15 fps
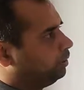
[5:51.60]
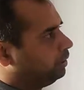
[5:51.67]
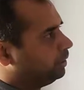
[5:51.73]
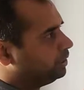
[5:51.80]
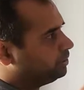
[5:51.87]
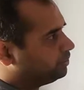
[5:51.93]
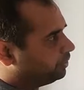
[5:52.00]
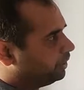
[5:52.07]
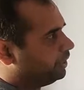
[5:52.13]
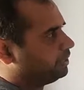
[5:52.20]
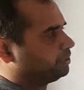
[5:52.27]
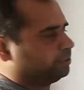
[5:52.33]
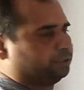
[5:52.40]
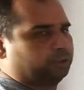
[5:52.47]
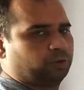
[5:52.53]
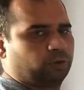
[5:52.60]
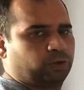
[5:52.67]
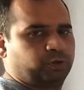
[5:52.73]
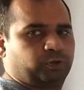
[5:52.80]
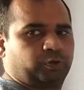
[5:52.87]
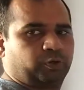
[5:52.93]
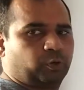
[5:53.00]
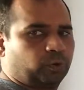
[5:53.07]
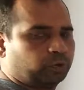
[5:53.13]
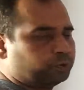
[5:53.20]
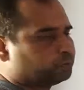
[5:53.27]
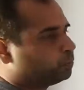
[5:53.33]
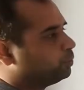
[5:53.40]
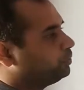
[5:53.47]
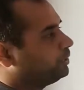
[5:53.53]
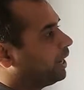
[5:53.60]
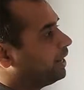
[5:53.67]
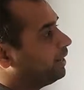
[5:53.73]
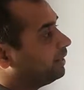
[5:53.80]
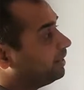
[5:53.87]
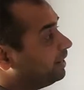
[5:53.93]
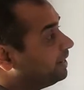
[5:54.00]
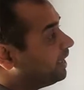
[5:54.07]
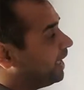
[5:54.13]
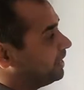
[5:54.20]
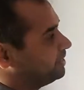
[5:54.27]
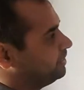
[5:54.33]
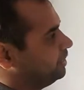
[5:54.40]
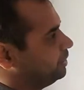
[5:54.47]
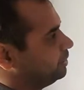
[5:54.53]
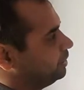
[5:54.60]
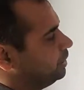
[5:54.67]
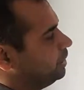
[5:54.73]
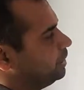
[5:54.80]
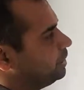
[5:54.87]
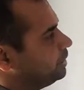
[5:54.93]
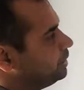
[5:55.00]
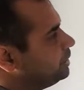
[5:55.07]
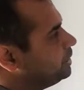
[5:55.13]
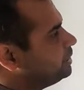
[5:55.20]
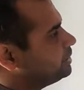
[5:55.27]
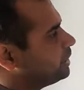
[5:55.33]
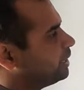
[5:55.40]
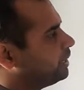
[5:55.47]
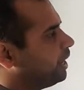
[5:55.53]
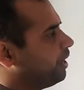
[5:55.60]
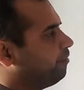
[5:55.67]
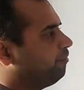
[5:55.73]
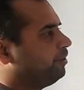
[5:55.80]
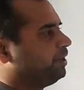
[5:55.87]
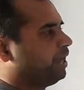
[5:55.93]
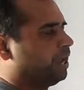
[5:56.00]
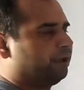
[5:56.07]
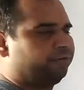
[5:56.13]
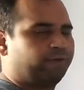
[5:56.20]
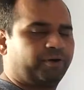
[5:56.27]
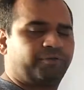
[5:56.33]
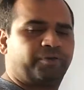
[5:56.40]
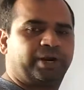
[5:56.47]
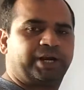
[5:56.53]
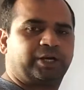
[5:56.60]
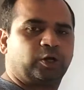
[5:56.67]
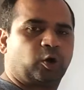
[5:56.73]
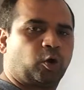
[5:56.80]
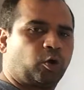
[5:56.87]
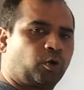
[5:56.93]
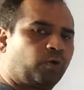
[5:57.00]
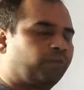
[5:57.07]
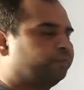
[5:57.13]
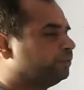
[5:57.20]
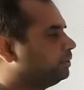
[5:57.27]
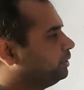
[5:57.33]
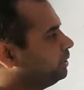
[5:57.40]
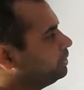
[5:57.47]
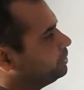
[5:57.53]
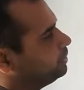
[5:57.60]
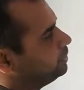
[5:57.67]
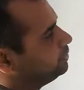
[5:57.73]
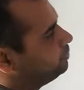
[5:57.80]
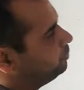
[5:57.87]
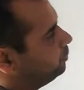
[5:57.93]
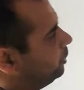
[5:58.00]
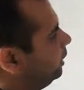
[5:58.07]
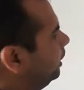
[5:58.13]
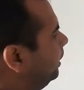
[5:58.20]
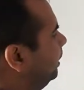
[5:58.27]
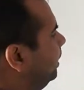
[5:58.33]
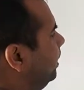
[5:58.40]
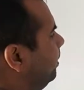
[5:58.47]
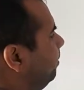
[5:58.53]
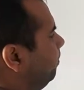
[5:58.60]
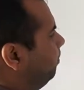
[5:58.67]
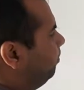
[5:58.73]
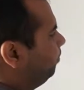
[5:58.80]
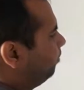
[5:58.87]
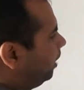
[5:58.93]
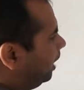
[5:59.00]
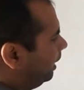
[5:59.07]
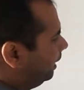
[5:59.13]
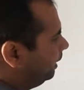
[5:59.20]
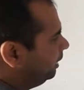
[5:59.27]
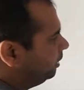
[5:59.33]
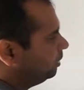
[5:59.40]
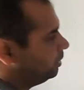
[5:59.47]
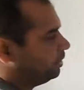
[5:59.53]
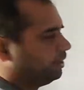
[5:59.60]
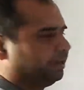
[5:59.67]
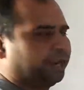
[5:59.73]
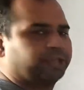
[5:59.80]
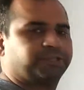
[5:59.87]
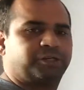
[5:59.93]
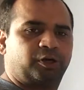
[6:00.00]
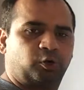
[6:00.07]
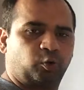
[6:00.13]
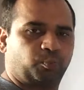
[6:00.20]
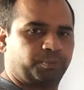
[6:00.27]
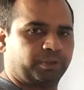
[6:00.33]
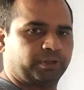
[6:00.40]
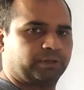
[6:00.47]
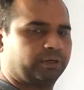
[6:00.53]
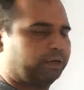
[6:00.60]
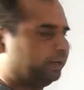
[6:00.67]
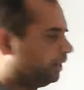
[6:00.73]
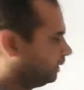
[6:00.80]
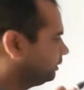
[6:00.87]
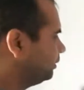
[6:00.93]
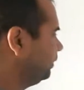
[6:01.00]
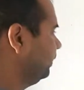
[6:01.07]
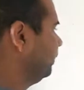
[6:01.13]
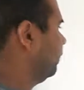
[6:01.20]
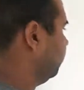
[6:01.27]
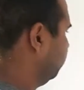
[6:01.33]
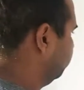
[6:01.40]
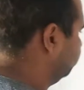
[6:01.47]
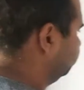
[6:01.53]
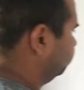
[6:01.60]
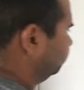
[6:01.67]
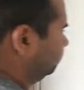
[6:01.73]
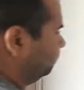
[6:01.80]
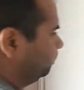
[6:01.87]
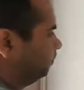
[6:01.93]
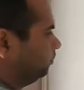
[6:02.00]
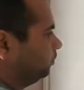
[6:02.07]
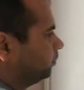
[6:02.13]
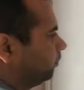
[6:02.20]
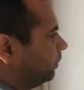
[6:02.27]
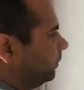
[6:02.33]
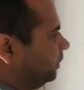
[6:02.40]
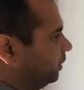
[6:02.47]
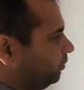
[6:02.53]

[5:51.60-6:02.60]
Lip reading: iterate, or you can also directly access each and every alphabet of this string by nested looping. Let us see now. This is